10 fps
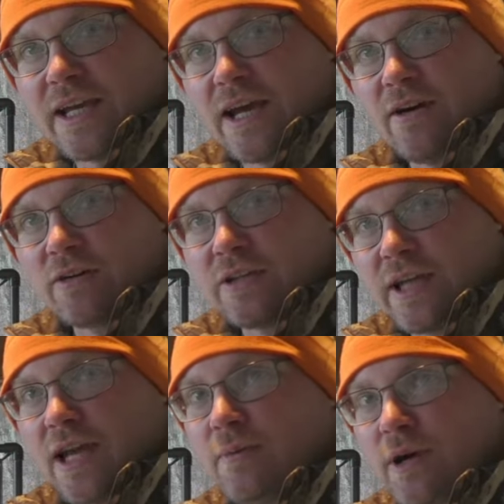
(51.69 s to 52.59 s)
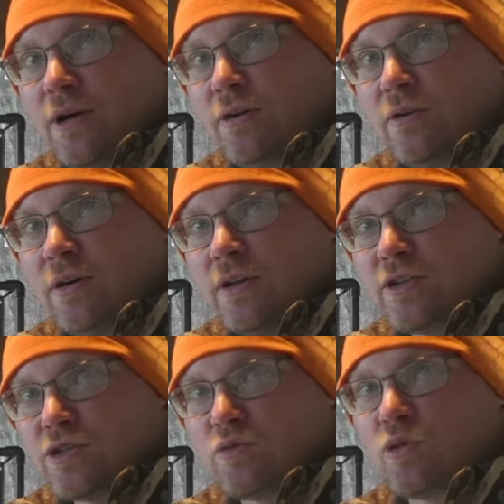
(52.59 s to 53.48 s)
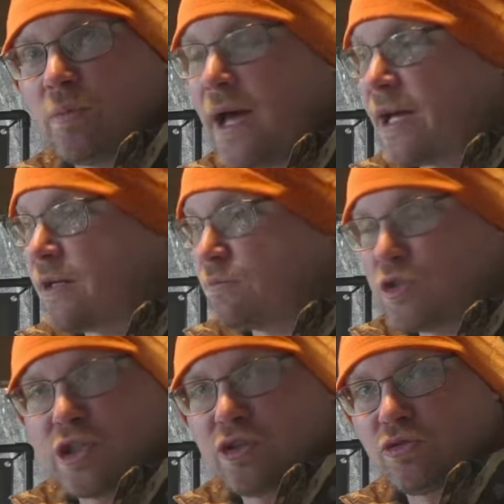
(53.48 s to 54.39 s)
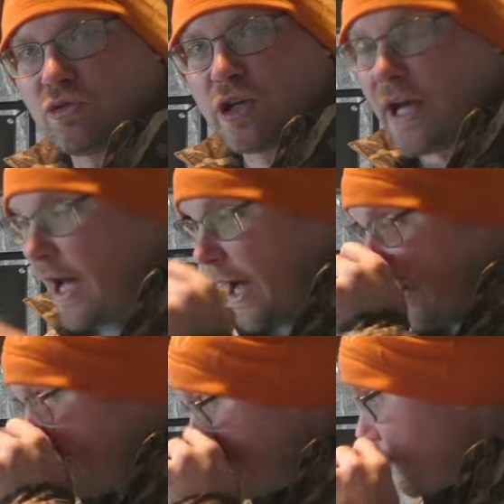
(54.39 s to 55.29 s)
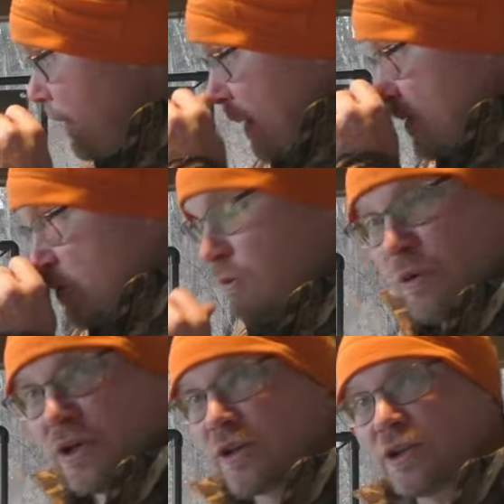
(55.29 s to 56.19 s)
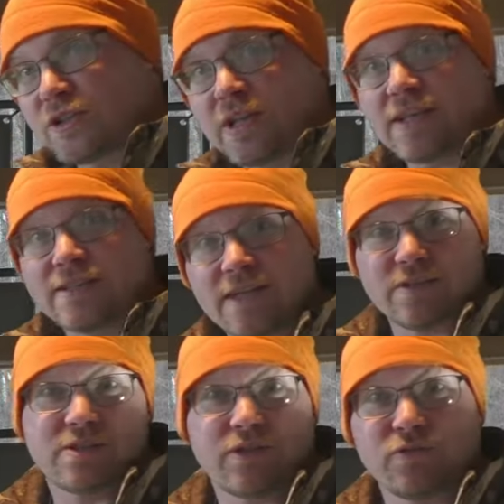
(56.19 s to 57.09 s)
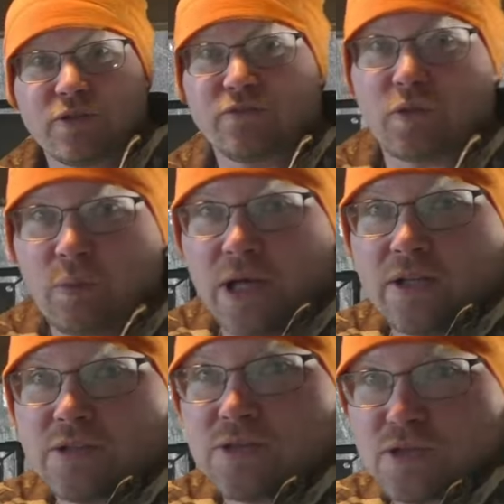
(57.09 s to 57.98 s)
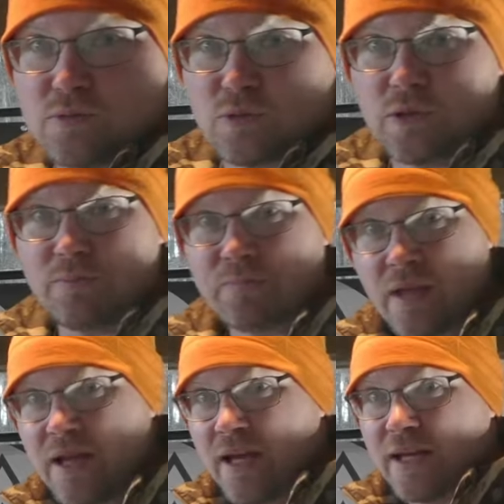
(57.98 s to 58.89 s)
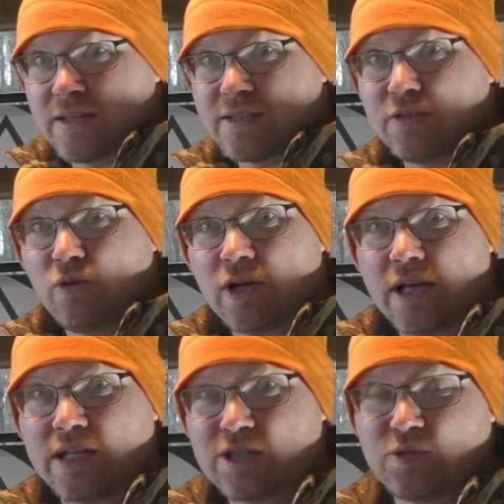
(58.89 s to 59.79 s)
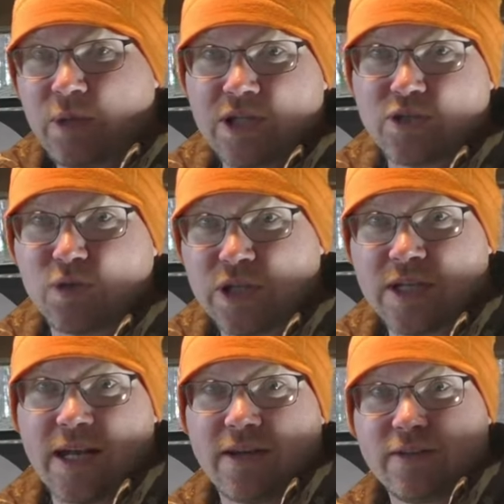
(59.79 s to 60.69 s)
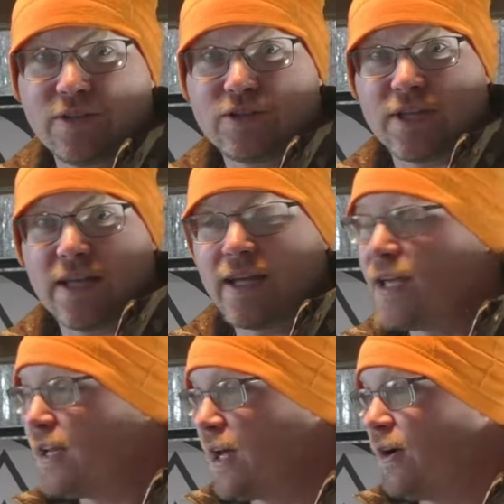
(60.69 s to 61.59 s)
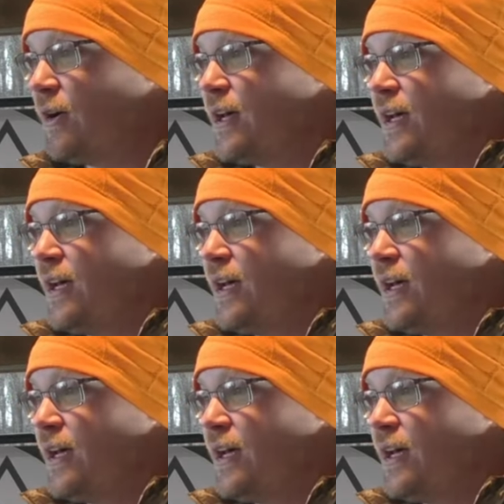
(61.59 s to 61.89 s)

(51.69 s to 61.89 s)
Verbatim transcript: cal Gamo Swarm Magnum Gen 3i. So we're going to test out several different pellets this morning and see what kind of speeds we get out of this thing. Now,